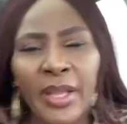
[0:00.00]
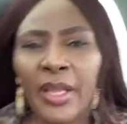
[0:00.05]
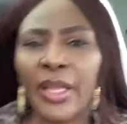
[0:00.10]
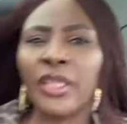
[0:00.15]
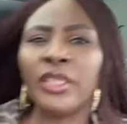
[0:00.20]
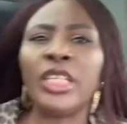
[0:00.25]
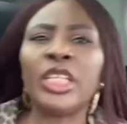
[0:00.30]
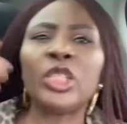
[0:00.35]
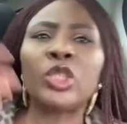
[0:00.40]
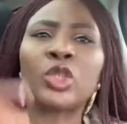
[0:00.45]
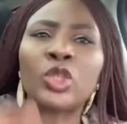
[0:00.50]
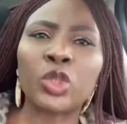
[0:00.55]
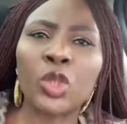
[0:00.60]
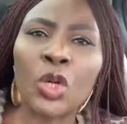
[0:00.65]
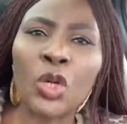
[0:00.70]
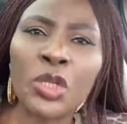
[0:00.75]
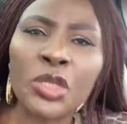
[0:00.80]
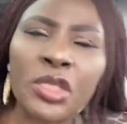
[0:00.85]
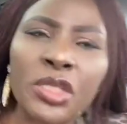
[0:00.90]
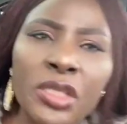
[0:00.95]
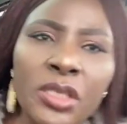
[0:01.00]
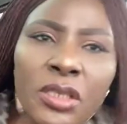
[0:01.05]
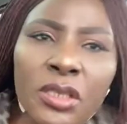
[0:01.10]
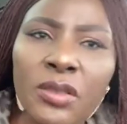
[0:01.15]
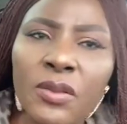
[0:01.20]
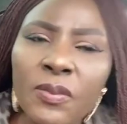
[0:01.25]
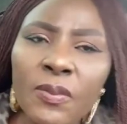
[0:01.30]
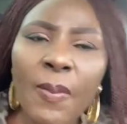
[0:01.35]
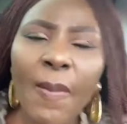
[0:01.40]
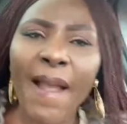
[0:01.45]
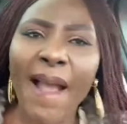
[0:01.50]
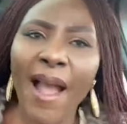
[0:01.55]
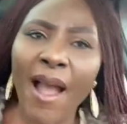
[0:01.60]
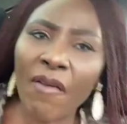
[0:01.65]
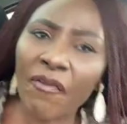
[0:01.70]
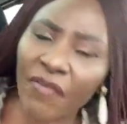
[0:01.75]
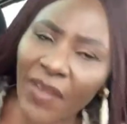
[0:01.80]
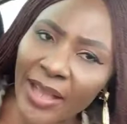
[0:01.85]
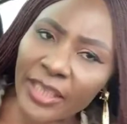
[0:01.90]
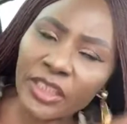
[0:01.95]
the truth
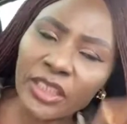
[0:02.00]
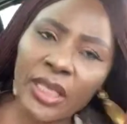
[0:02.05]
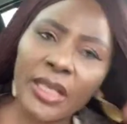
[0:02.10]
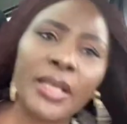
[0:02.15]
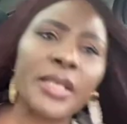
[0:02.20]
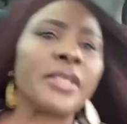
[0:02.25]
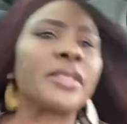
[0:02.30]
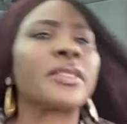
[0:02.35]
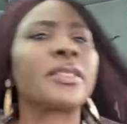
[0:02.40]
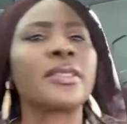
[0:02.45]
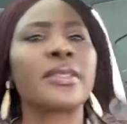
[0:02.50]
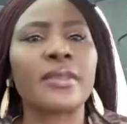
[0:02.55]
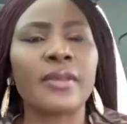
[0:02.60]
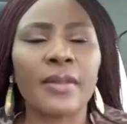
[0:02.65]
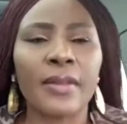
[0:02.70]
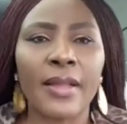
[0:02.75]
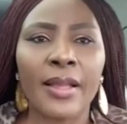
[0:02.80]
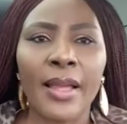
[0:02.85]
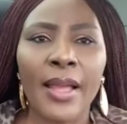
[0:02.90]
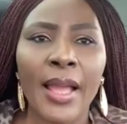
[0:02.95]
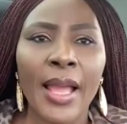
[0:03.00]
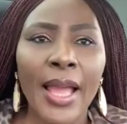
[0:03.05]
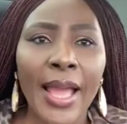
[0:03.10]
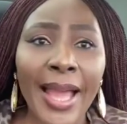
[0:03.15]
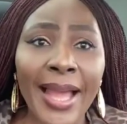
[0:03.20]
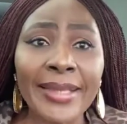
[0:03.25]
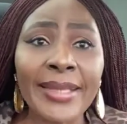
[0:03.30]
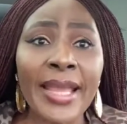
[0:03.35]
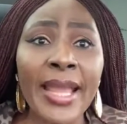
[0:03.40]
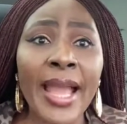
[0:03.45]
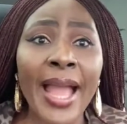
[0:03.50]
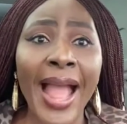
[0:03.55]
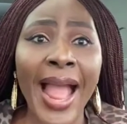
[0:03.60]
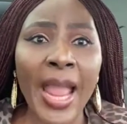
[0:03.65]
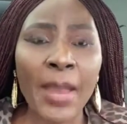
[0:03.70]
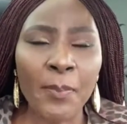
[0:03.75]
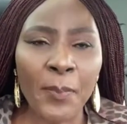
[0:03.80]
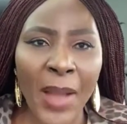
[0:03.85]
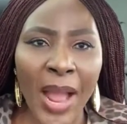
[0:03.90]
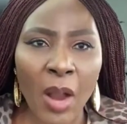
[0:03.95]
evangelist, and the
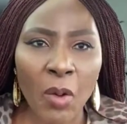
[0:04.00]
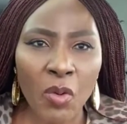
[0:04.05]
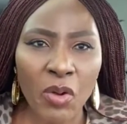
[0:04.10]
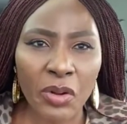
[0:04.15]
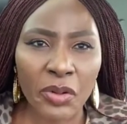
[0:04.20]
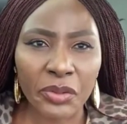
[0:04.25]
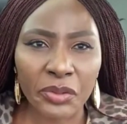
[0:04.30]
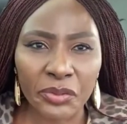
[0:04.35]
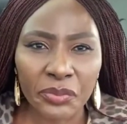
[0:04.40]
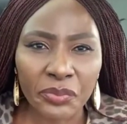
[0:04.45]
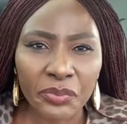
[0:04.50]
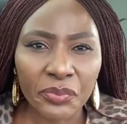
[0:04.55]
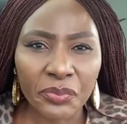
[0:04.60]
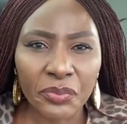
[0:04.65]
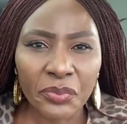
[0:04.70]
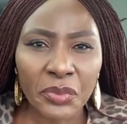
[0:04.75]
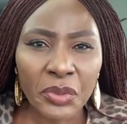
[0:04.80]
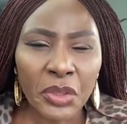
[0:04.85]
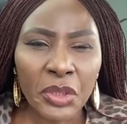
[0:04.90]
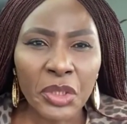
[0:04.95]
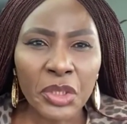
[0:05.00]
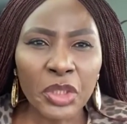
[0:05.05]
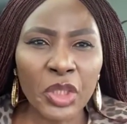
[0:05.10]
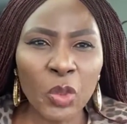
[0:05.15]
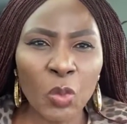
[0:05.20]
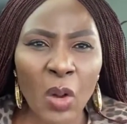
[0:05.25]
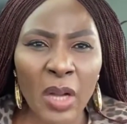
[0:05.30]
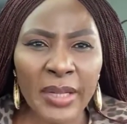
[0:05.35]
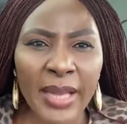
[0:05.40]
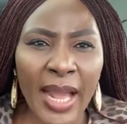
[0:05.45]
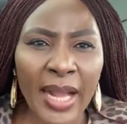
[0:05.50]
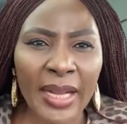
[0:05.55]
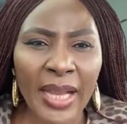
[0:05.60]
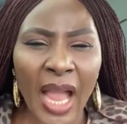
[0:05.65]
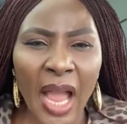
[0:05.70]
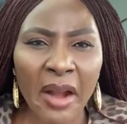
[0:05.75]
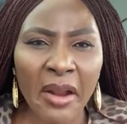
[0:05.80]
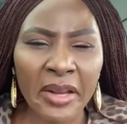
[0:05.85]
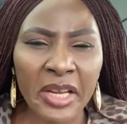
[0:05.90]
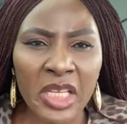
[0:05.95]
hyper one, the one that
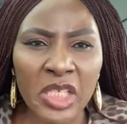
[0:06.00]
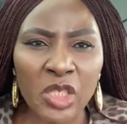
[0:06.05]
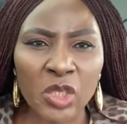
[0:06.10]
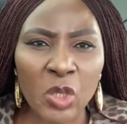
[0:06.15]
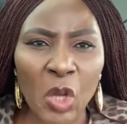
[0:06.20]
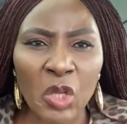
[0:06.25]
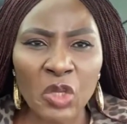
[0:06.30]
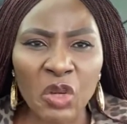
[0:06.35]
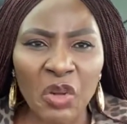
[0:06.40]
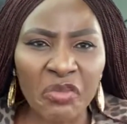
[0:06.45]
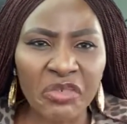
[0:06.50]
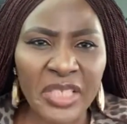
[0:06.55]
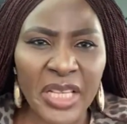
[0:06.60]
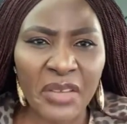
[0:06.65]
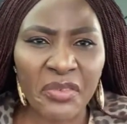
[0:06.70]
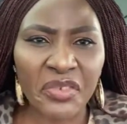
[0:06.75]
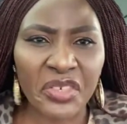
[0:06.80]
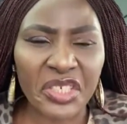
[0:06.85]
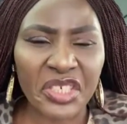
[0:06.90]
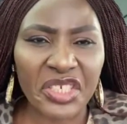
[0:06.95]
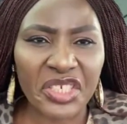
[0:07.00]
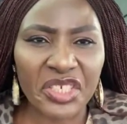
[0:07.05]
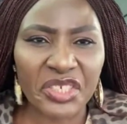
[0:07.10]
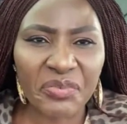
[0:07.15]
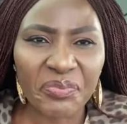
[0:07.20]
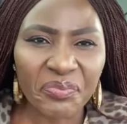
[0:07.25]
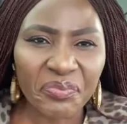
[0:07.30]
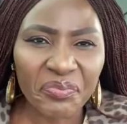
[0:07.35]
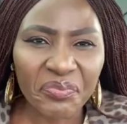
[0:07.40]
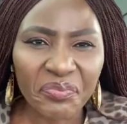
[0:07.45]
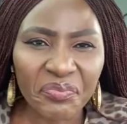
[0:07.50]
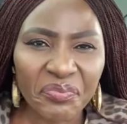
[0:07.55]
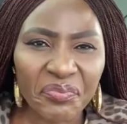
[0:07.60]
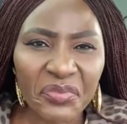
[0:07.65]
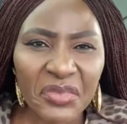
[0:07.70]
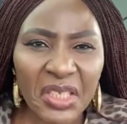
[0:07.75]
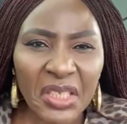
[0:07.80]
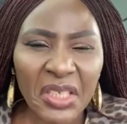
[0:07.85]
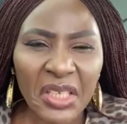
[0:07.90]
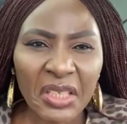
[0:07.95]
carried the sword of David.
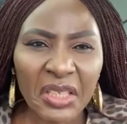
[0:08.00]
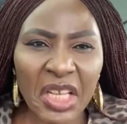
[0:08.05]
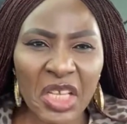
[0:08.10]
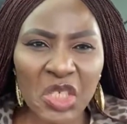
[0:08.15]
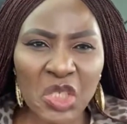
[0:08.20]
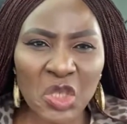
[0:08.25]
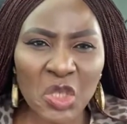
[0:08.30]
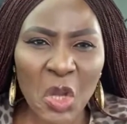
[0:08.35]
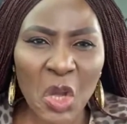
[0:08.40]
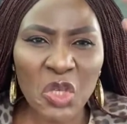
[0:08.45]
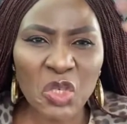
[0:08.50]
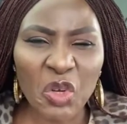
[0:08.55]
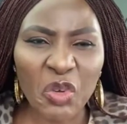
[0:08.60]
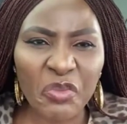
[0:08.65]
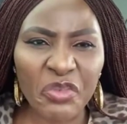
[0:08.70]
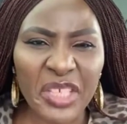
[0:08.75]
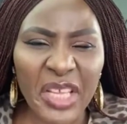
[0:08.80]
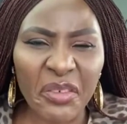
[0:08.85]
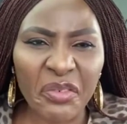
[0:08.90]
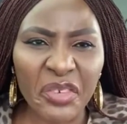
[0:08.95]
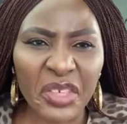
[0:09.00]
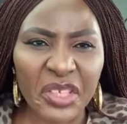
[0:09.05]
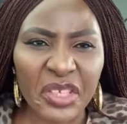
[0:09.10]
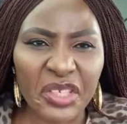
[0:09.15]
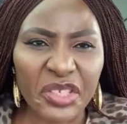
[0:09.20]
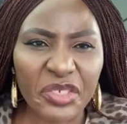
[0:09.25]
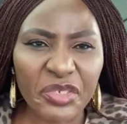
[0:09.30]
The sword of David.